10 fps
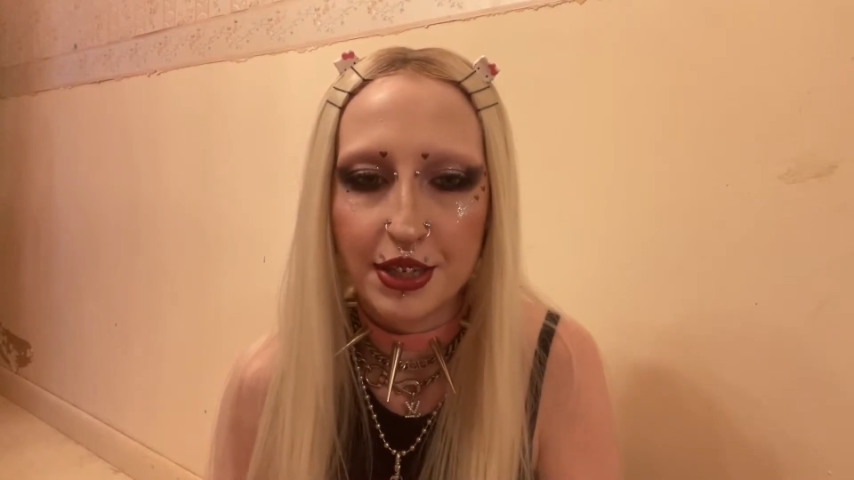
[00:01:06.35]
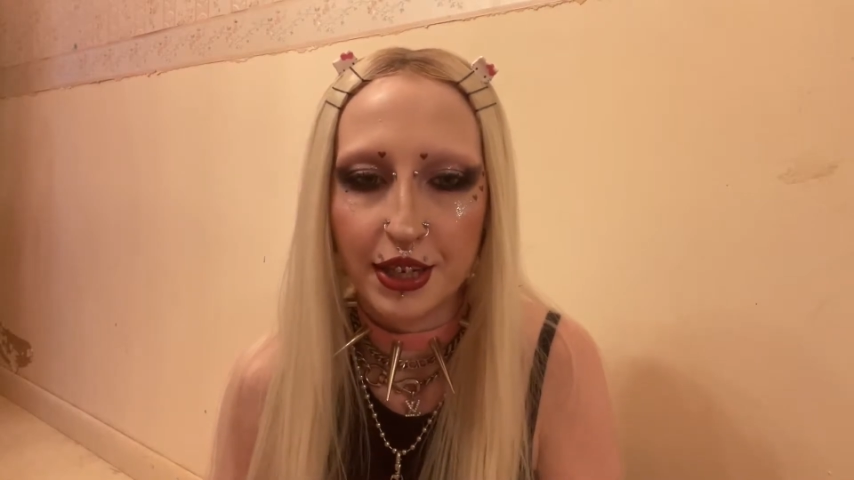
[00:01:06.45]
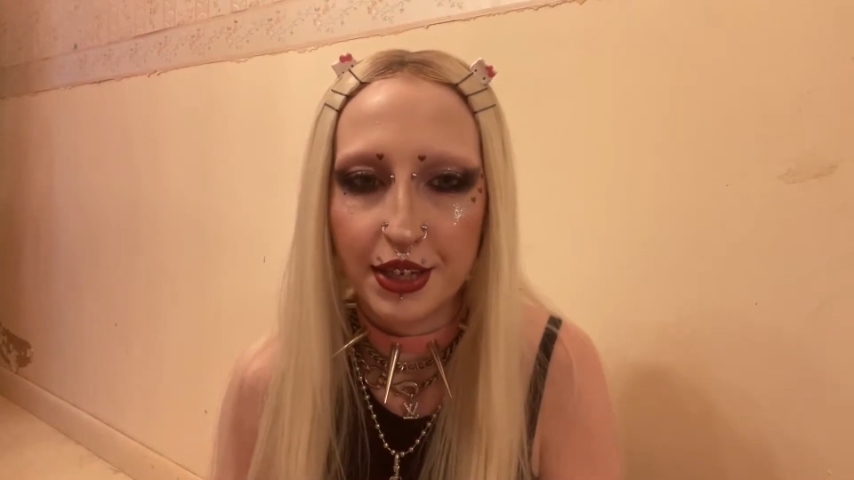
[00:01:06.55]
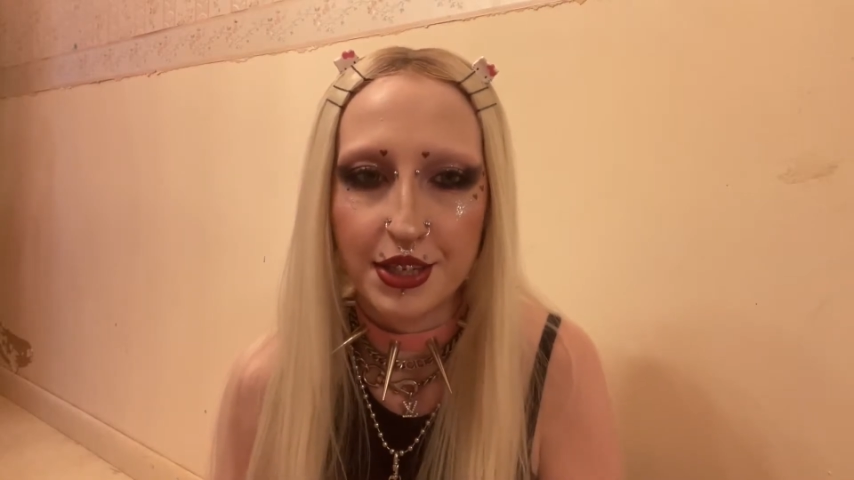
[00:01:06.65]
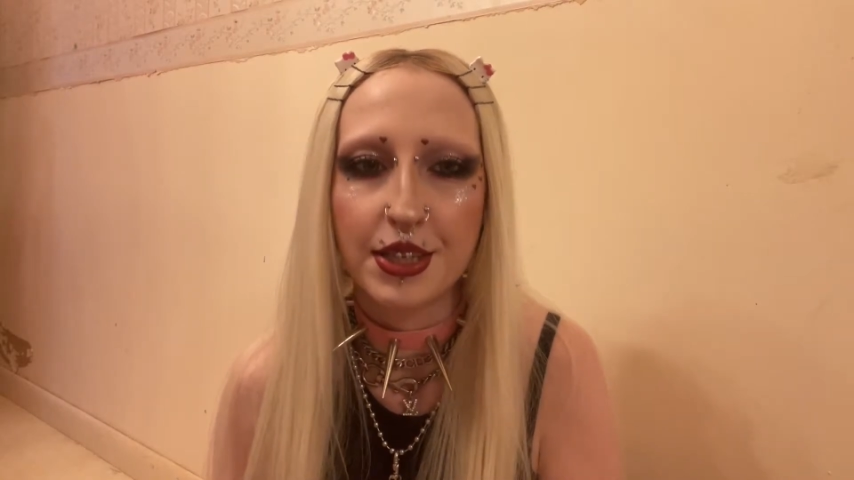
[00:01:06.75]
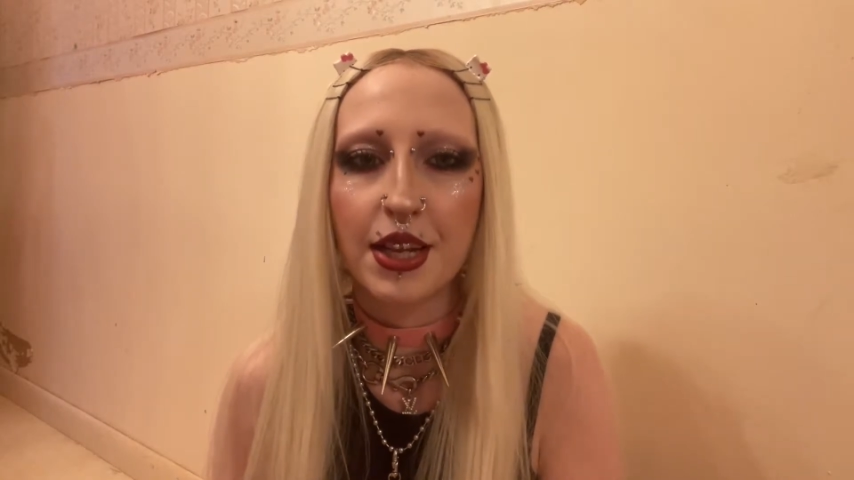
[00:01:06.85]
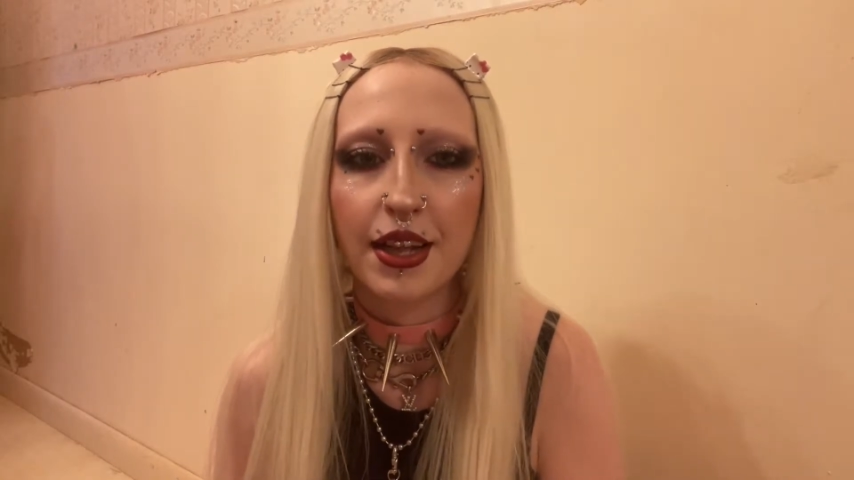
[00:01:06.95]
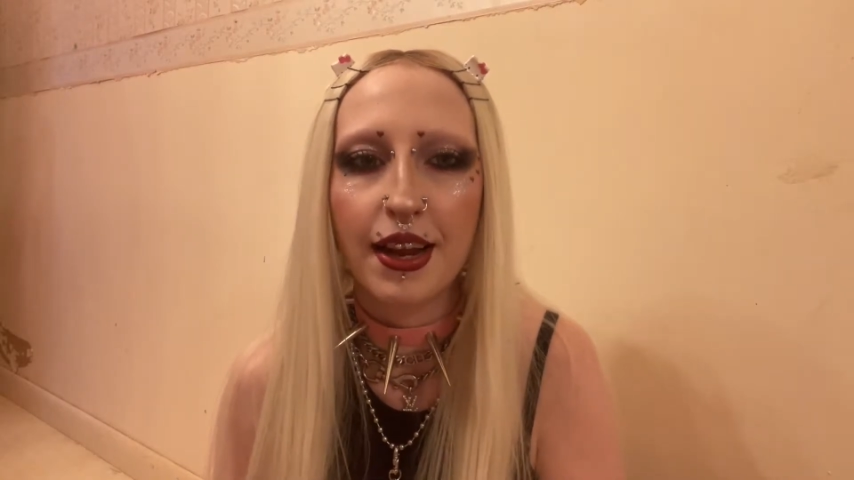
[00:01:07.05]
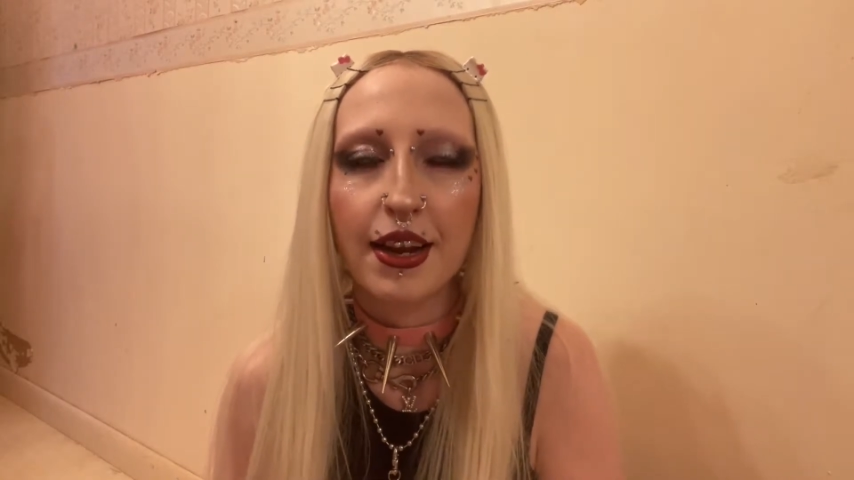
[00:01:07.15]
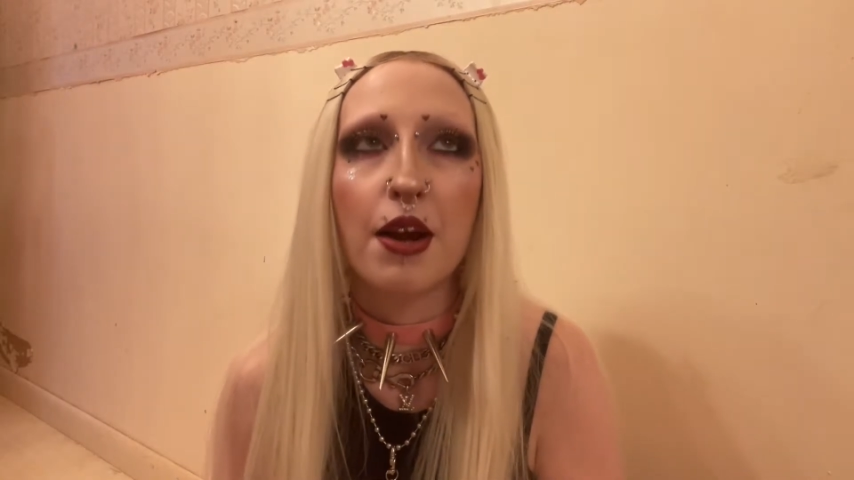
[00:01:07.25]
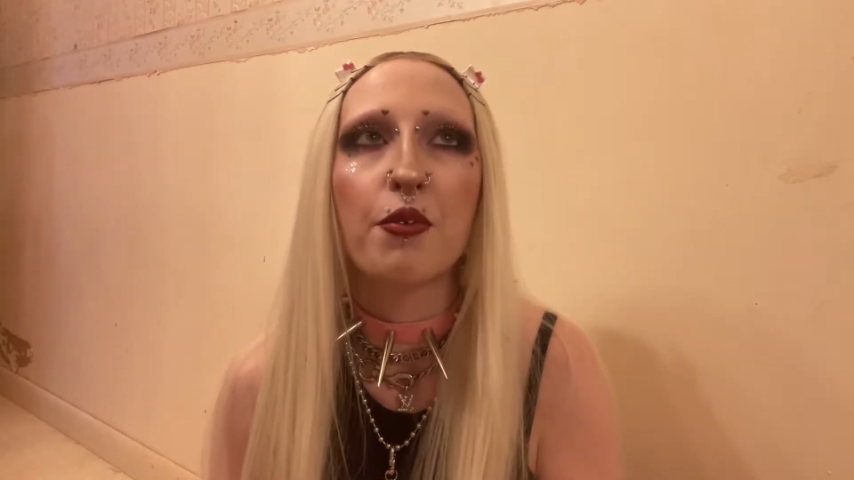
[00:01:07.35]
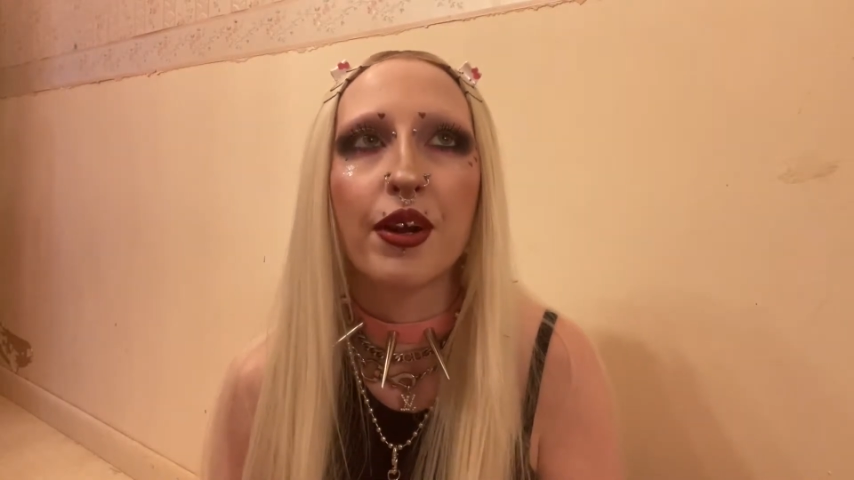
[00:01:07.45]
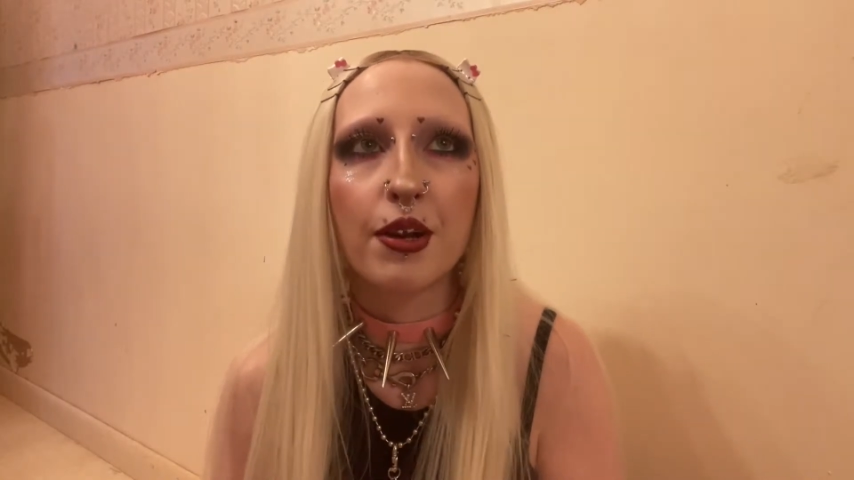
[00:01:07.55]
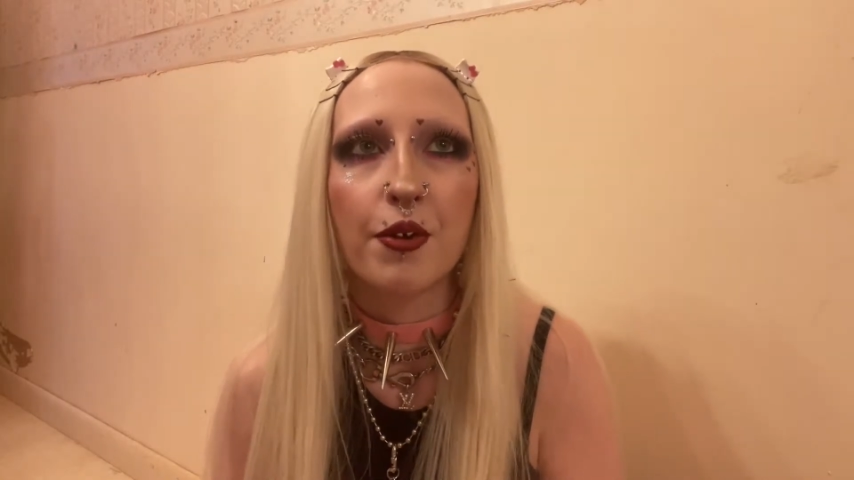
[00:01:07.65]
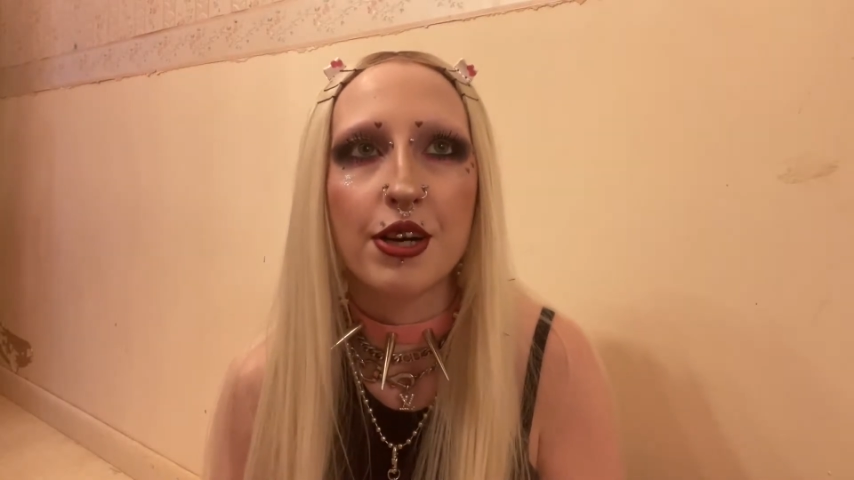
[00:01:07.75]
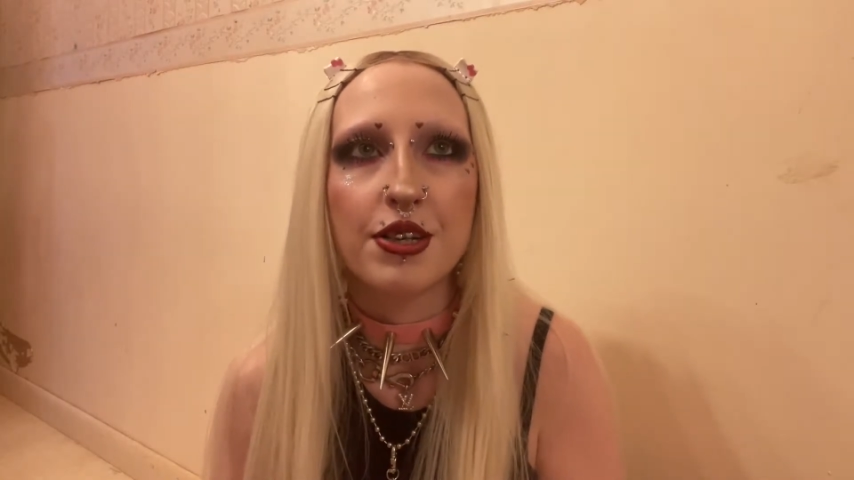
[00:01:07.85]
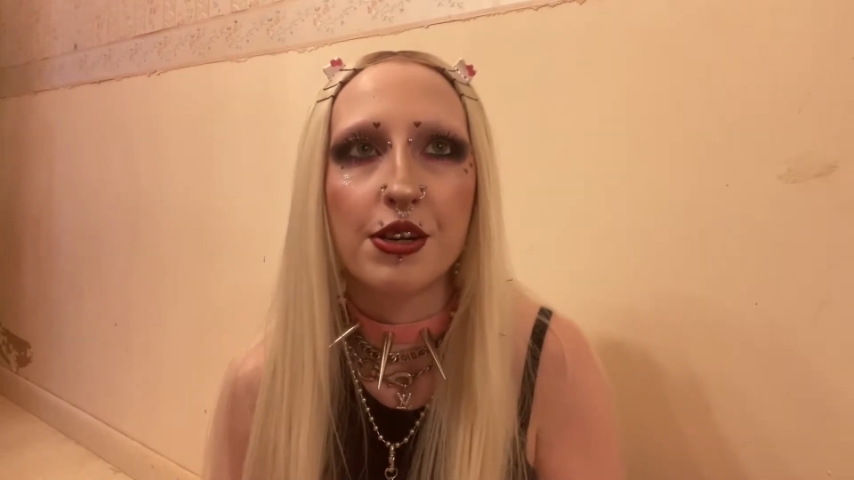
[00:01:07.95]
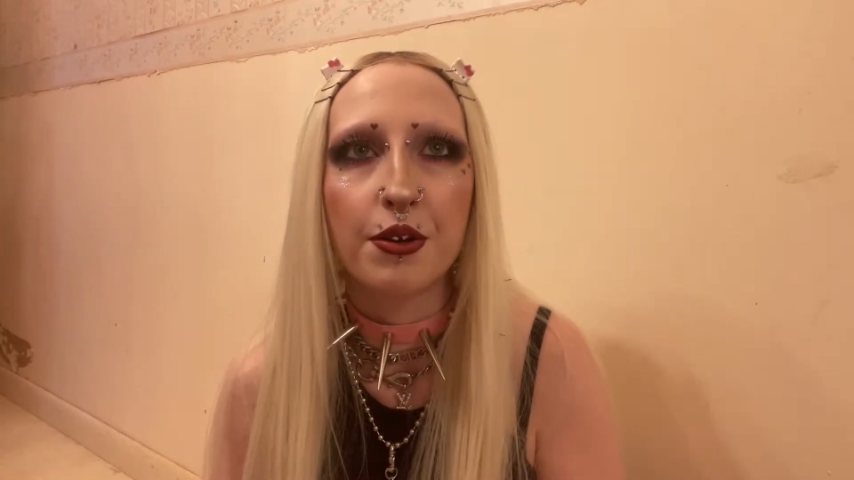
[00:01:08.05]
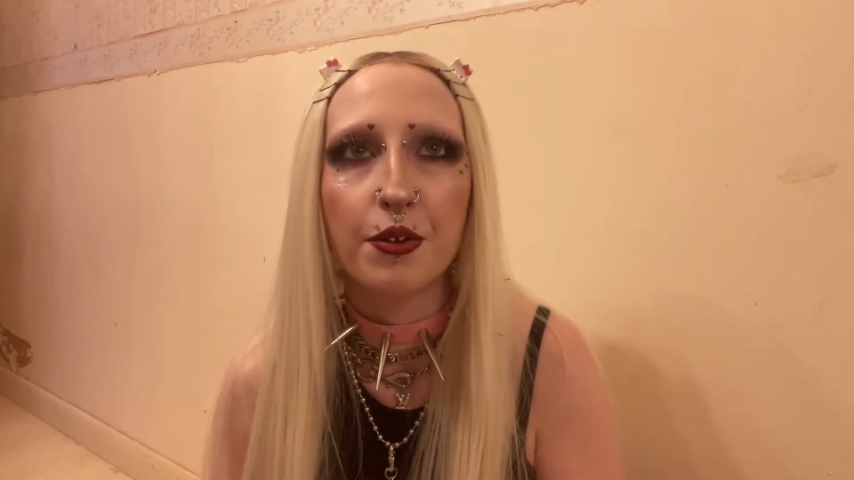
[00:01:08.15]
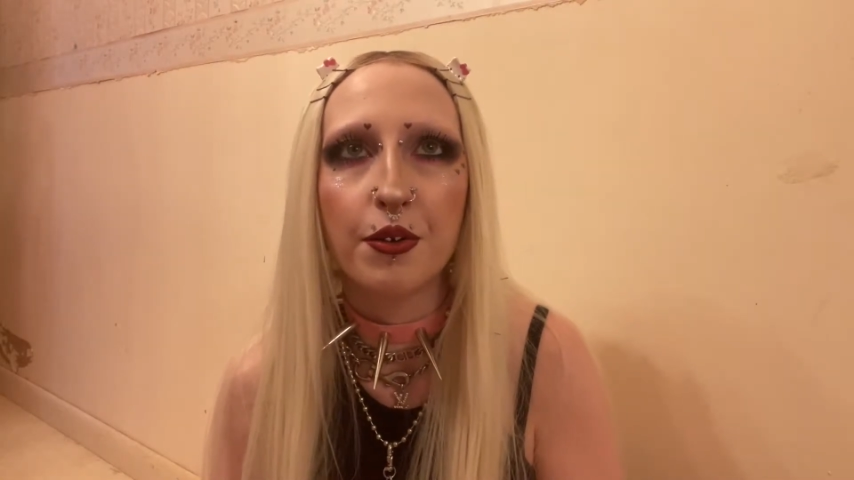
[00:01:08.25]
Like, this is a thing that I really wanted to
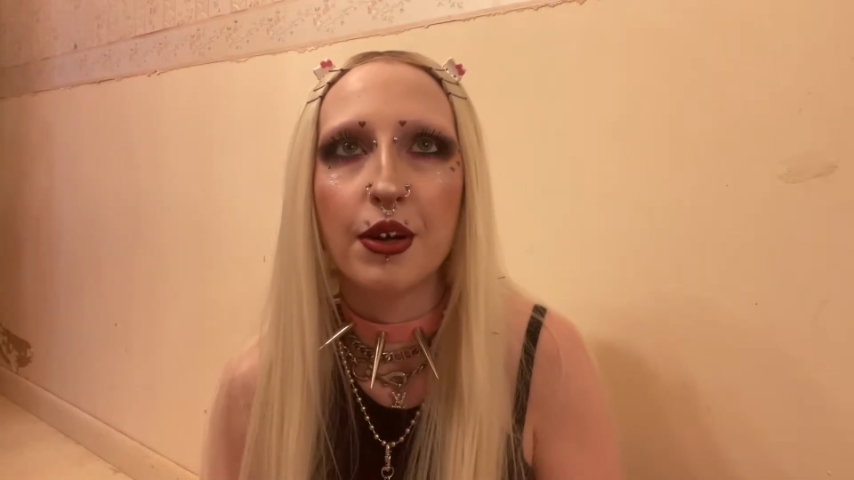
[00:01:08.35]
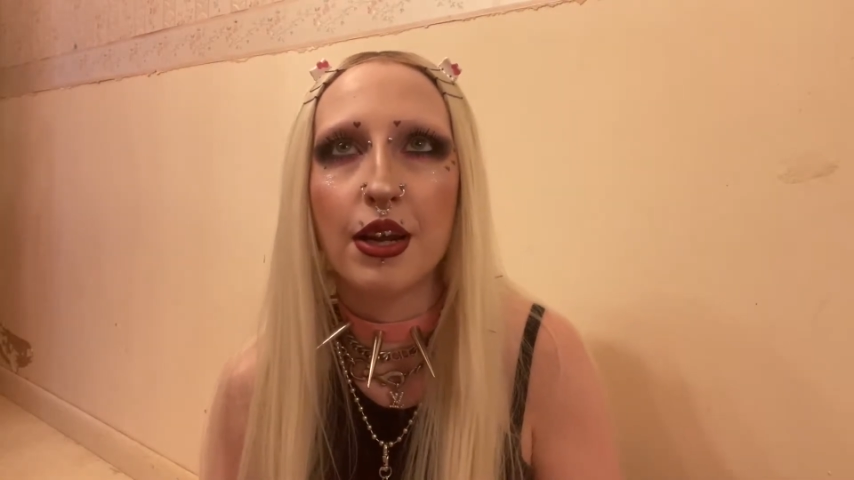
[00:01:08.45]
do